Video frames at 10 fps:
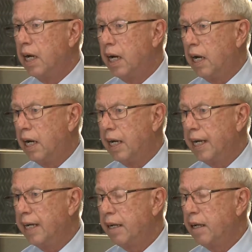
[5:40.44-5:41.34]
uh,
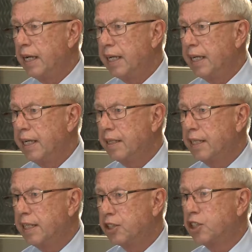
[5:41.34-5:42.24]
and it, it,
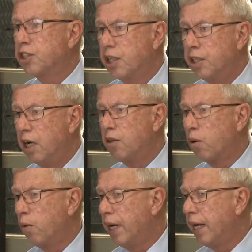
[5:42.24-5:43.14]
it's just another
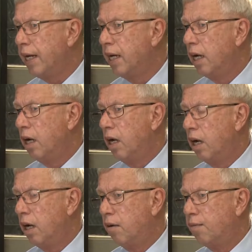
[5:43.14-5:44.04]
way
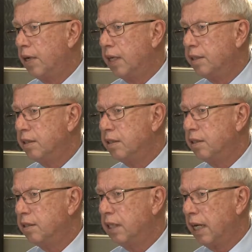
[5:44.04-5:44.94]
of uh,
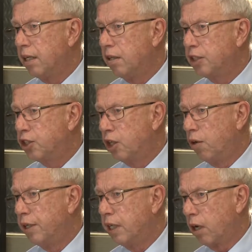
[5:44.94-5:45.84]
not only
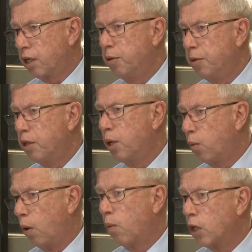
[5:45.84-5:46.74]
showing our community
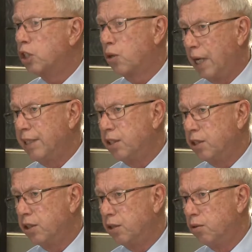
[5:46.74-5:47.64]
what we're trying to
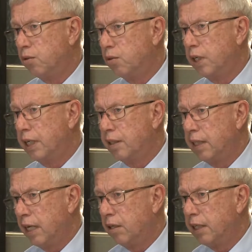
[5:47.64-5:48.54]
do, uh,
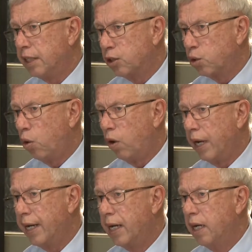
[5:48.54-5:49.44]
not only in
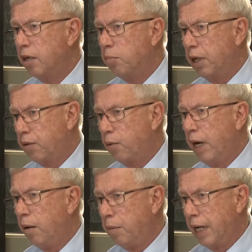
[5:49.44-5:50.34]
Troy, but
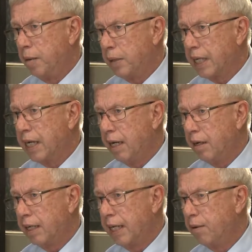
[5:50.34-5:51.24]
throughout Miami
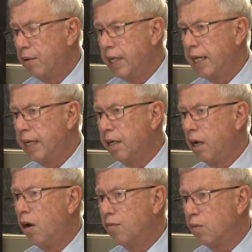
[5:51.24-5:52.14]
County. We had
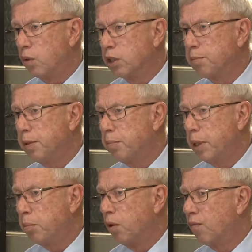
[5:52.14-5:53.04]
law enforcement
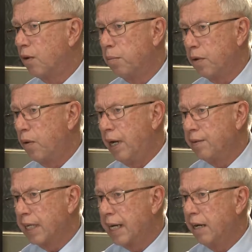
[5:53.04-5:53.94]
people from around
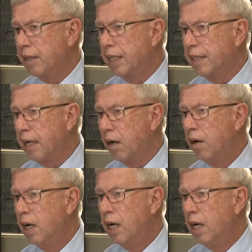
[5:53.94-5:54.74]
the county there,